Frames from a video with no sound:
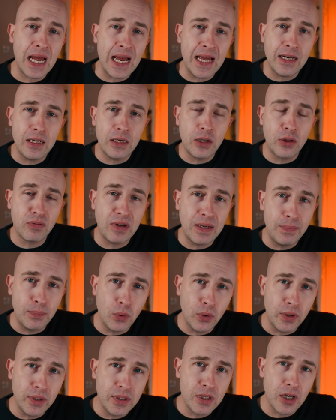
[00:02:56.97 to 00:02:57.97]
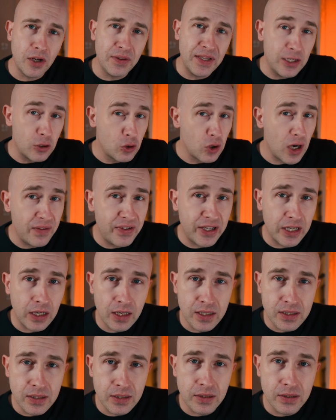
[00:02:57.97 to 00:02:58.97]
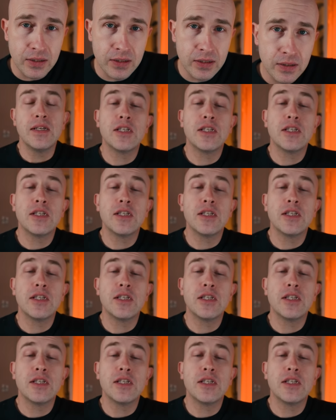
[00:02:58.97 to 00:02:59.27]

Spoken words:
and 3 points on their driving license.